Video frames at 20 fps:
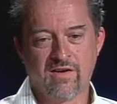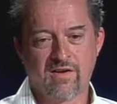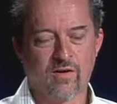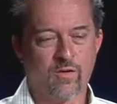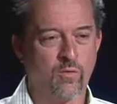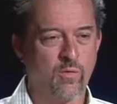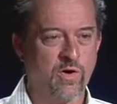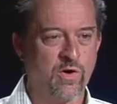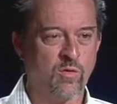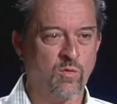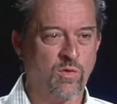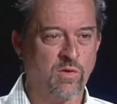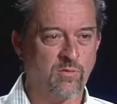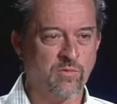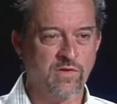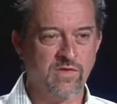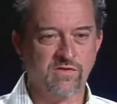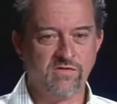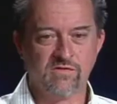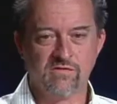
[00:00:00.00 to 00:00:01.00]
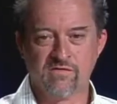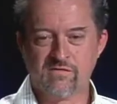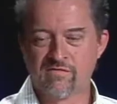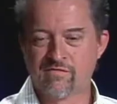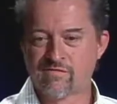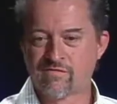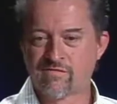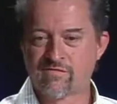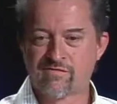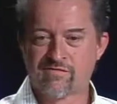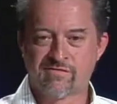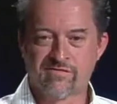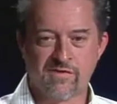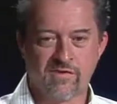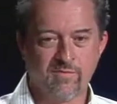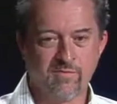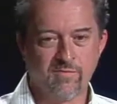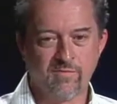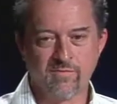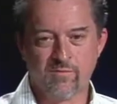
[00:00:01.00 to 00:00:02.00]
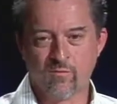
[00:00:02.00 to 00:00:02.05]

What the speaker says: career woman from